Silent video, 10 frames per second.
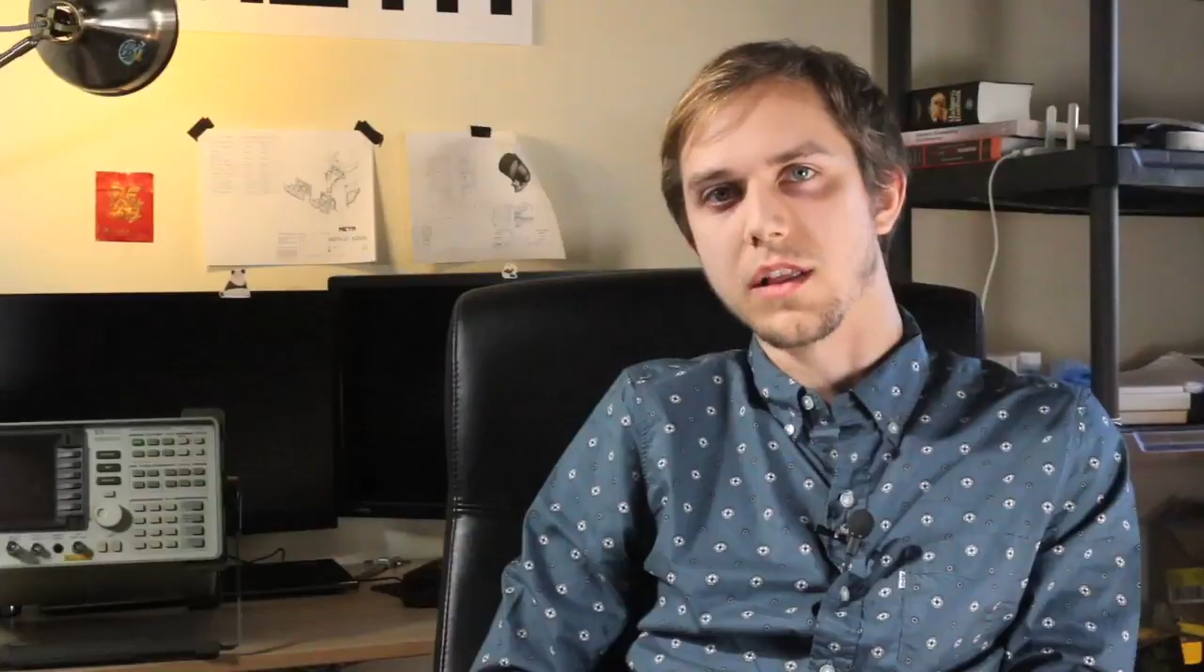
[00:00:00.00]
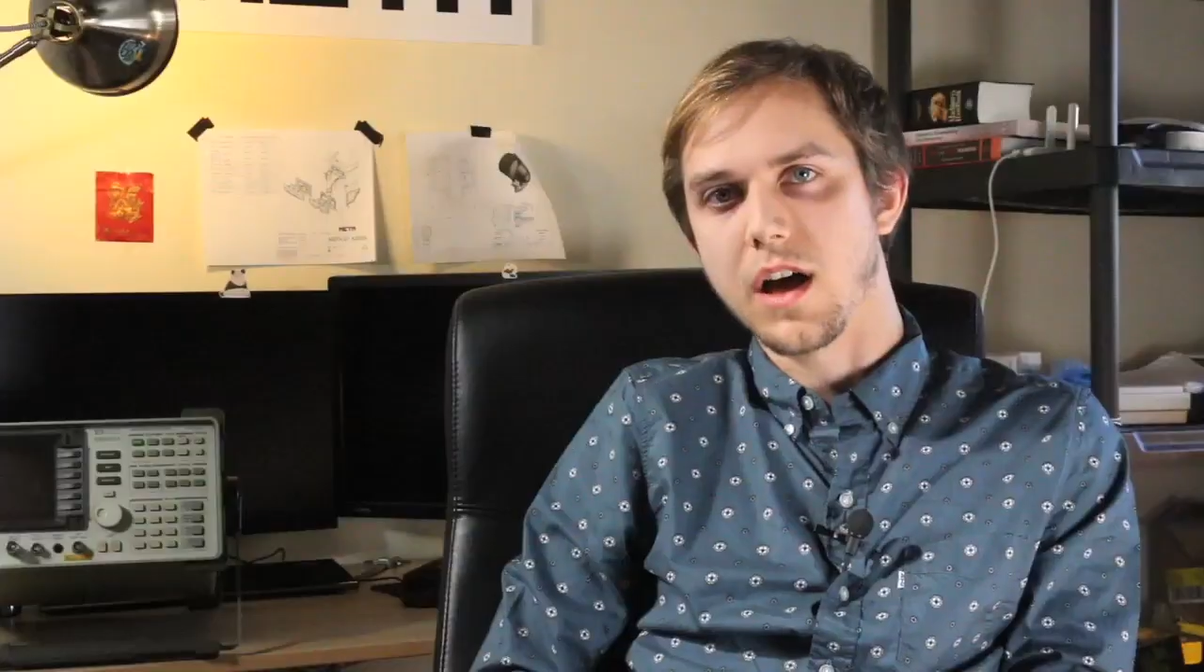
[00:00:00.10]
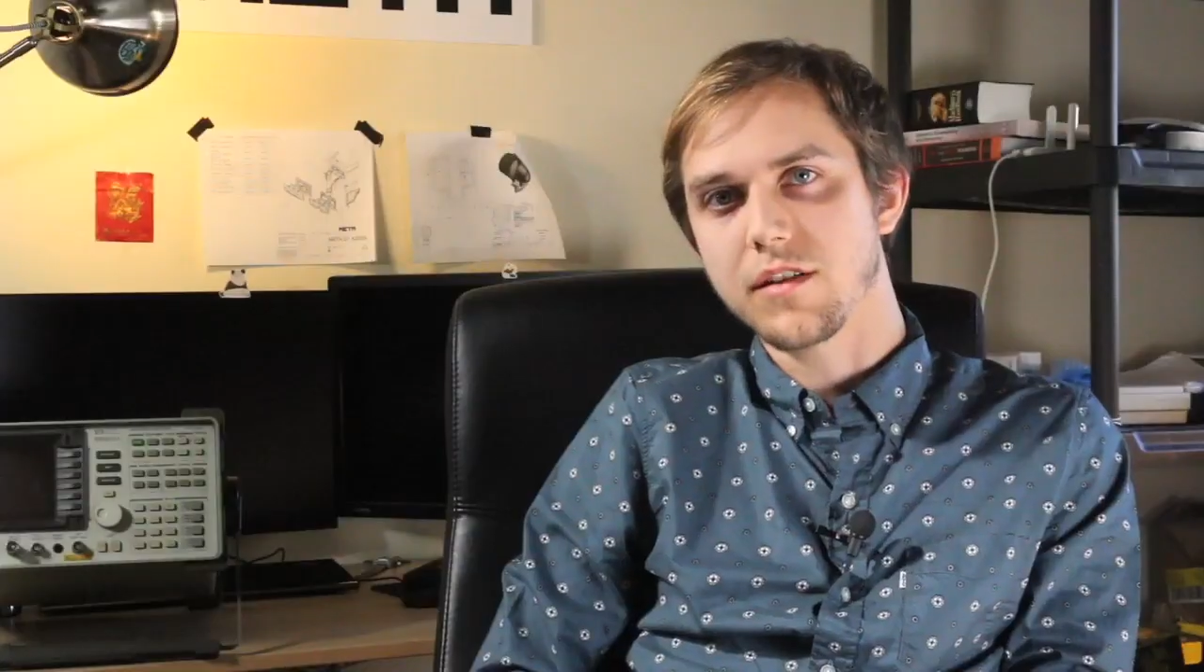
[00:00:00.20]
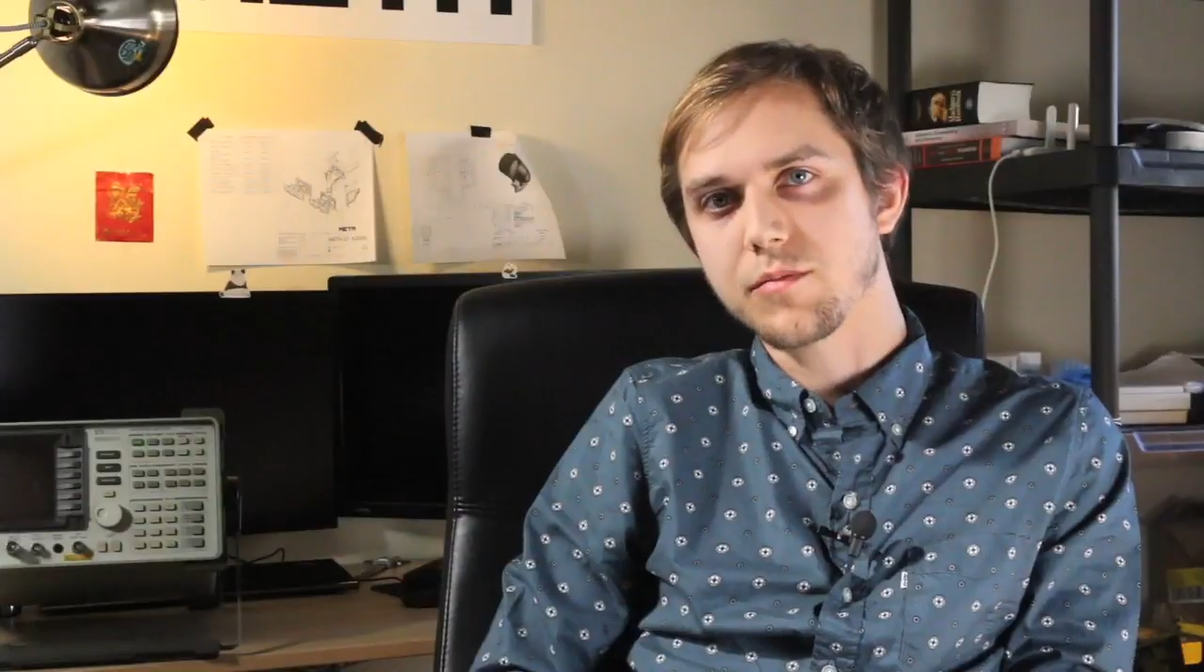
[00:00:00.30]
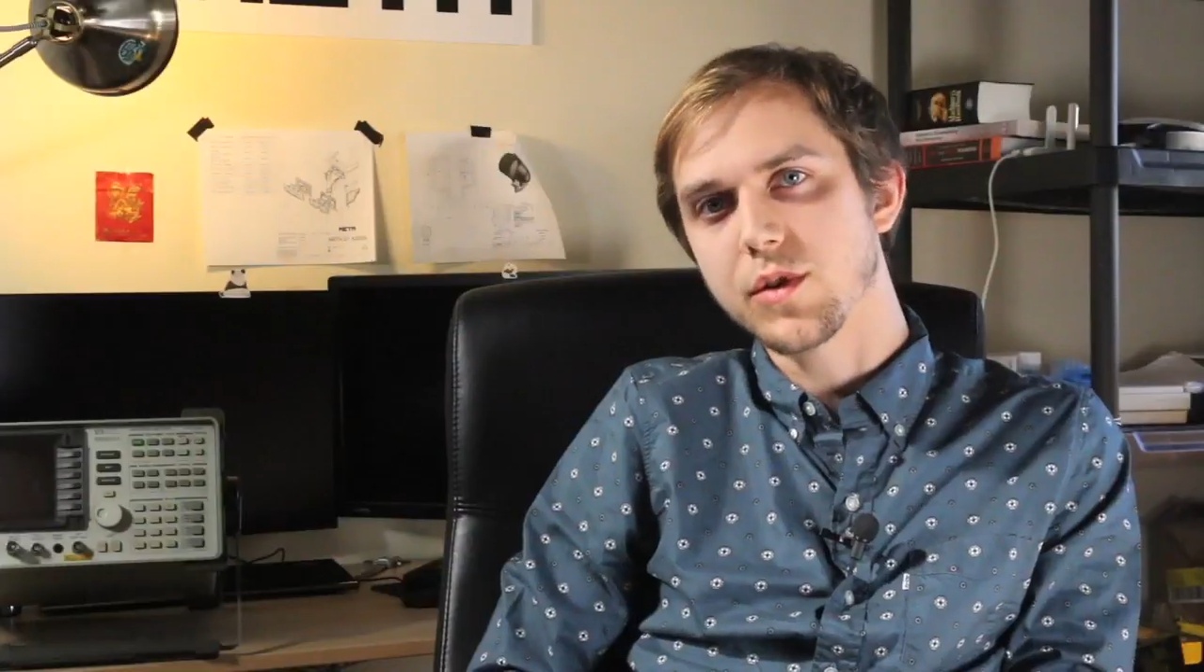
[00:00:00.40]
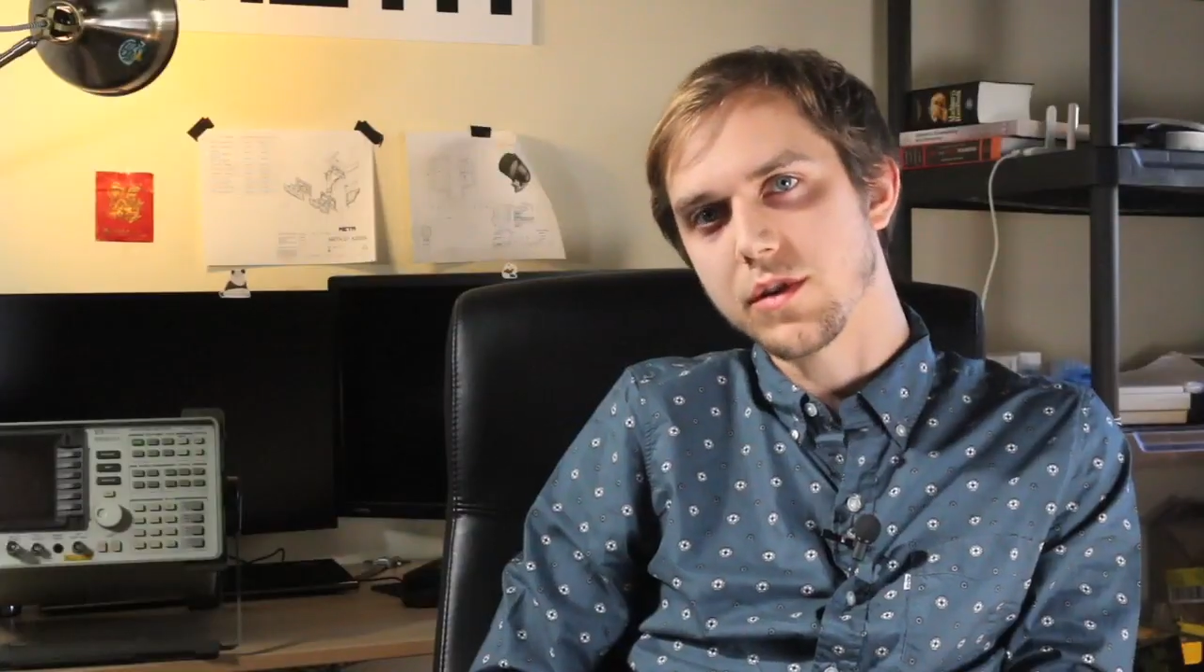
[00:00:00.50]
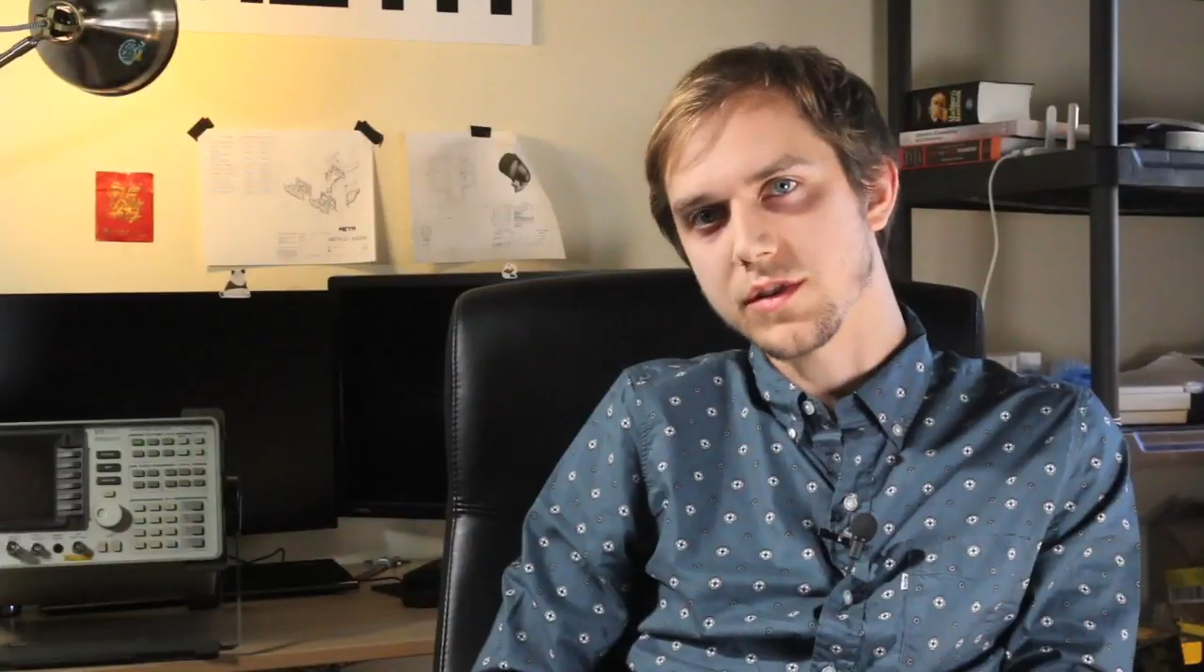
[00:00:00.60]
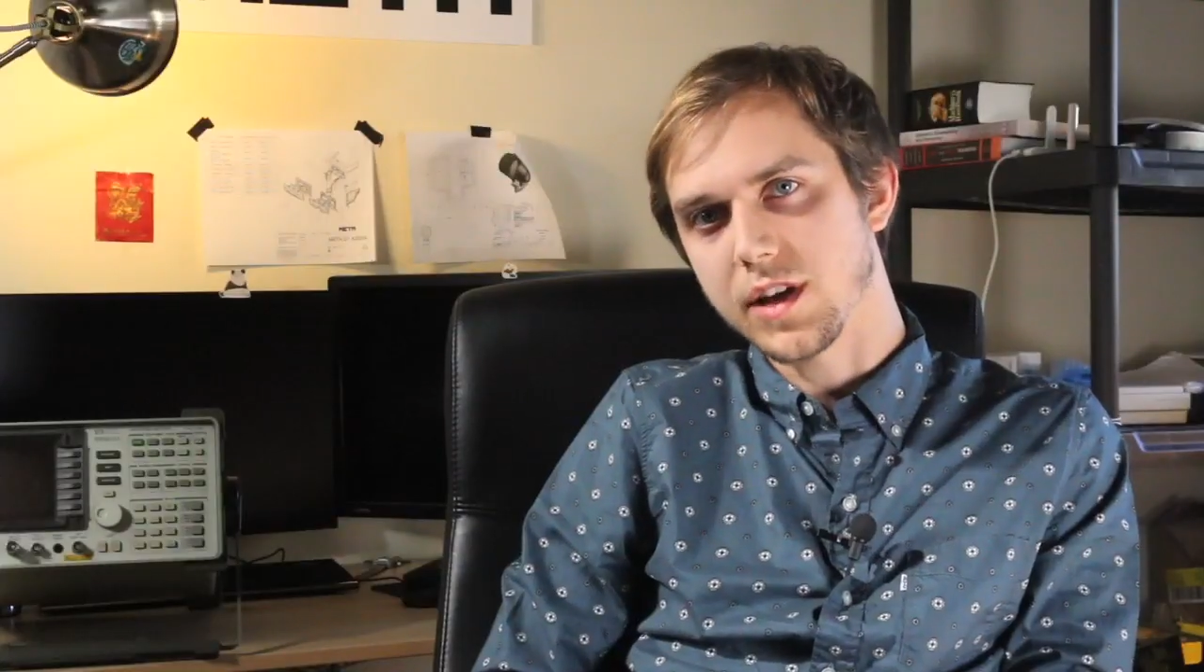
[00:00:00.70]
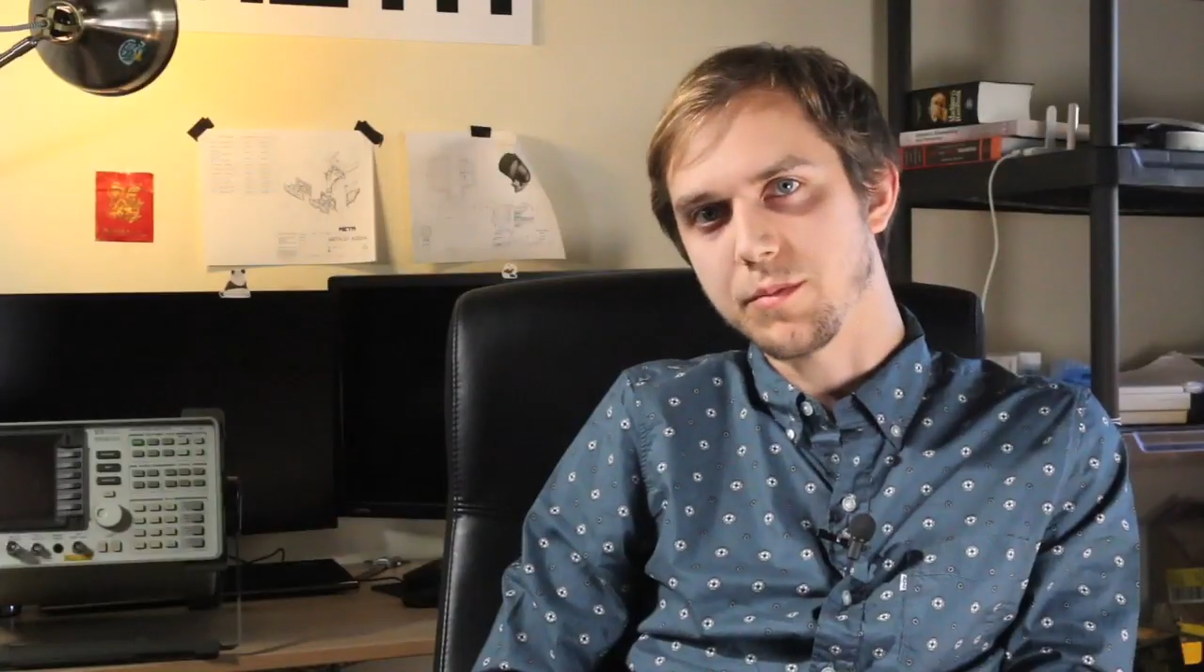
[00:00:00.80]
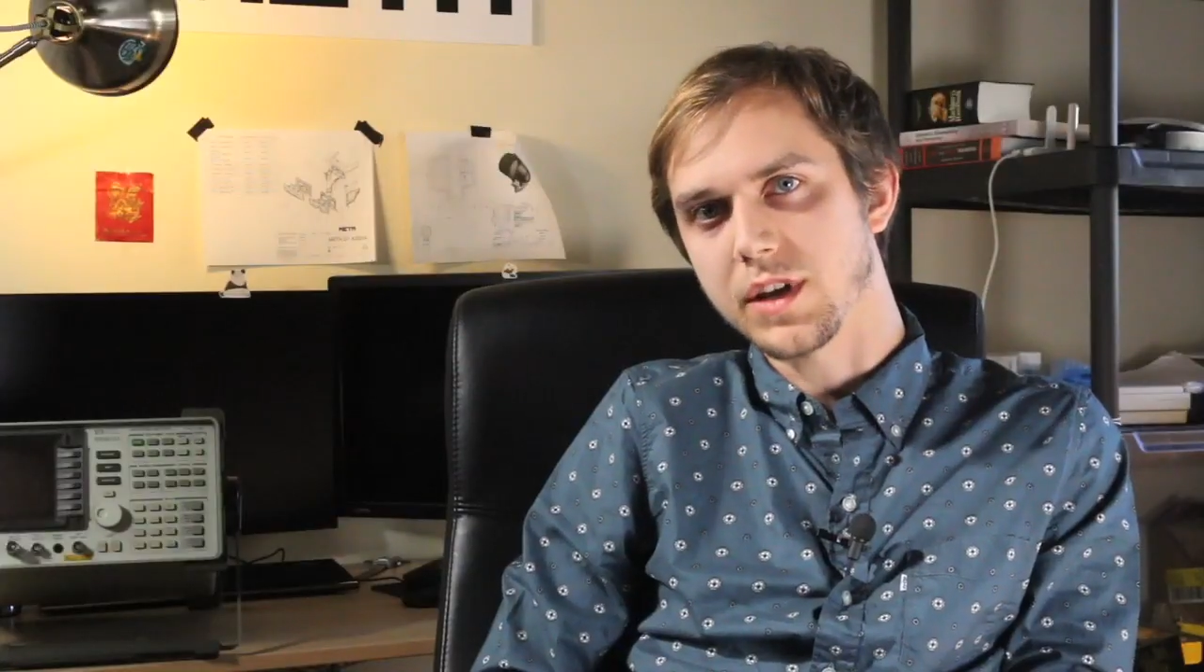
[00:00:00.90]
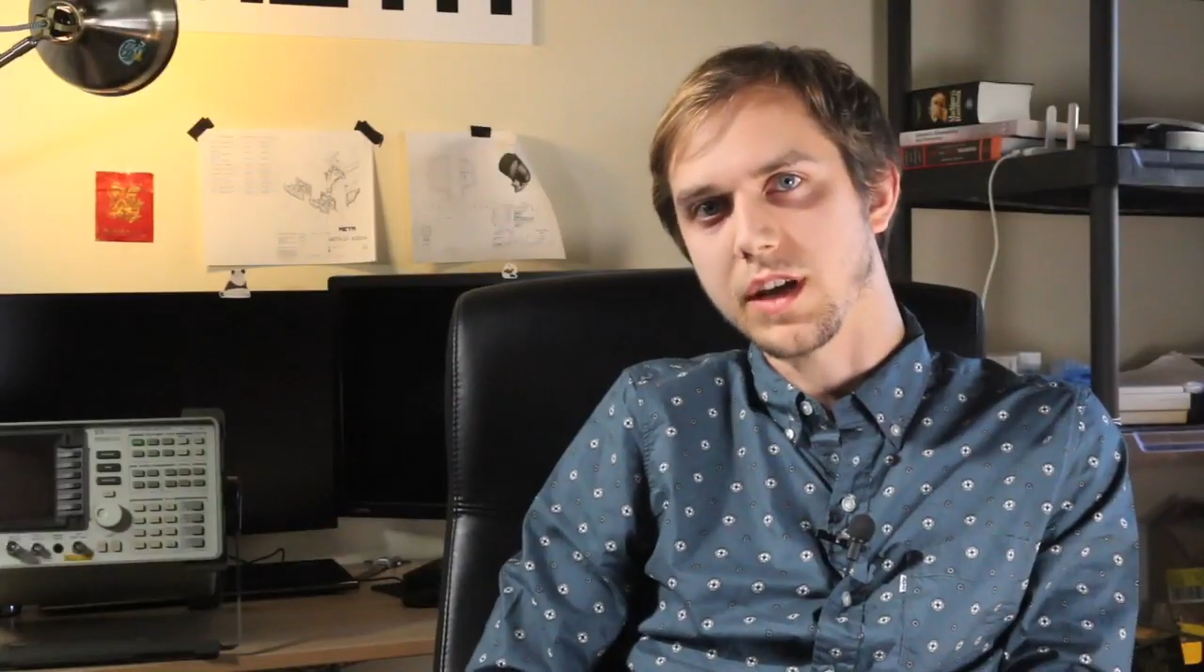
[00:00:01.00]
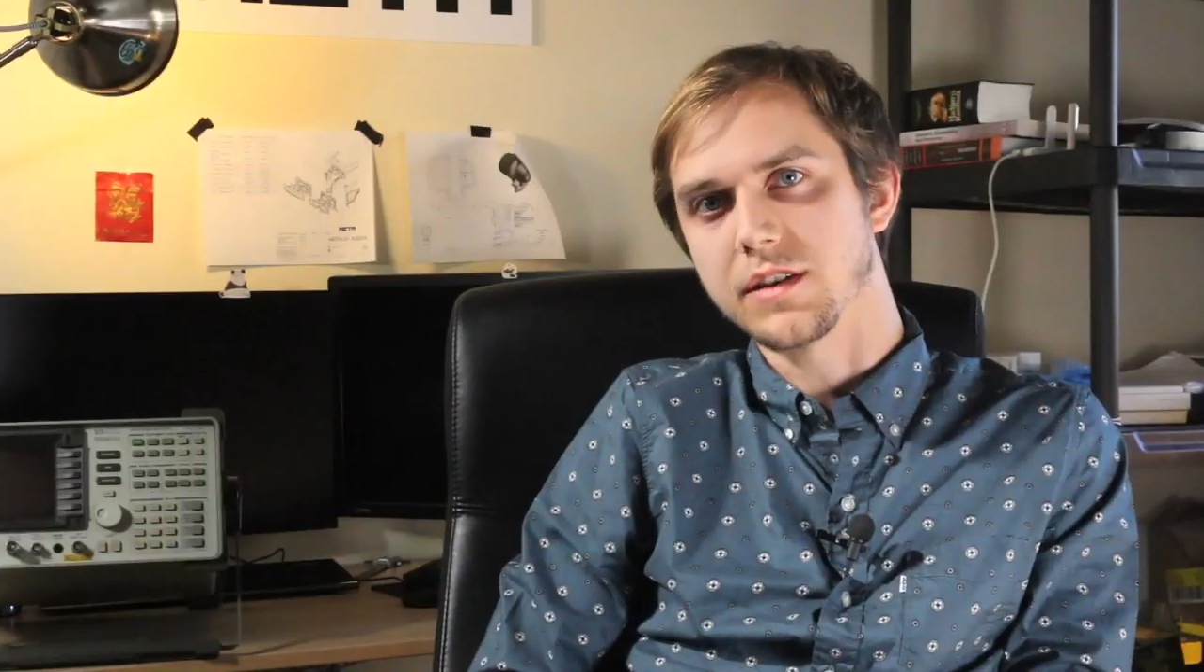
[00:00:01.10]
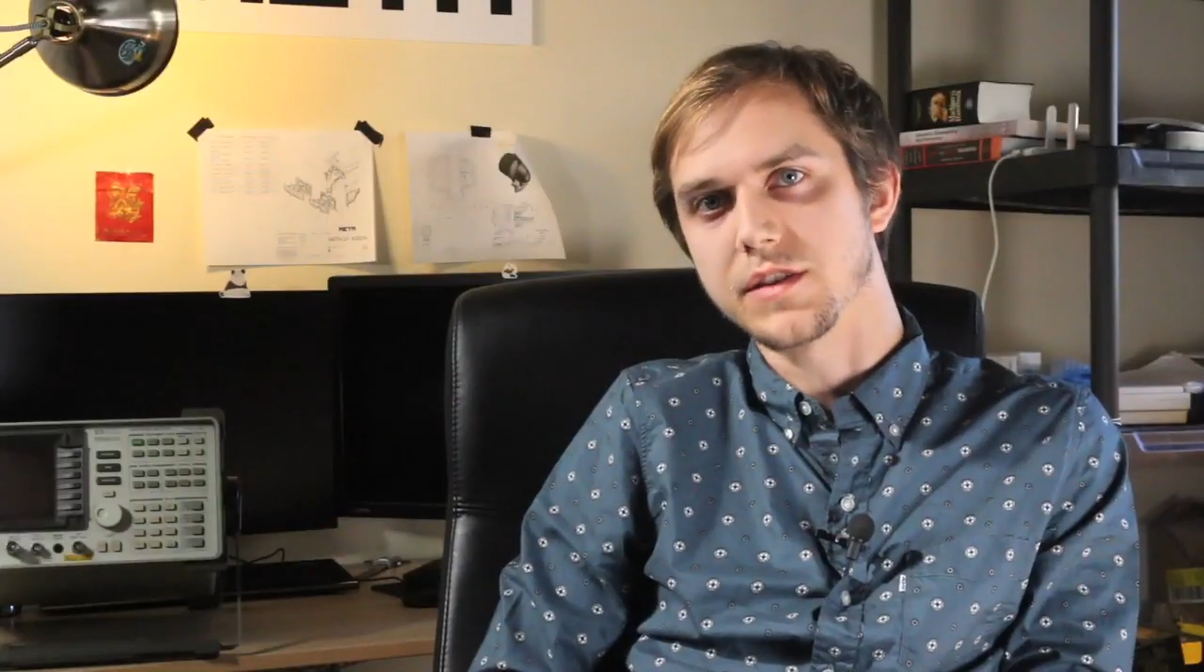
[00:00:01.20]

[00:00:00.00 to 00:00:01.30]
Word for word: A lot of prototyping and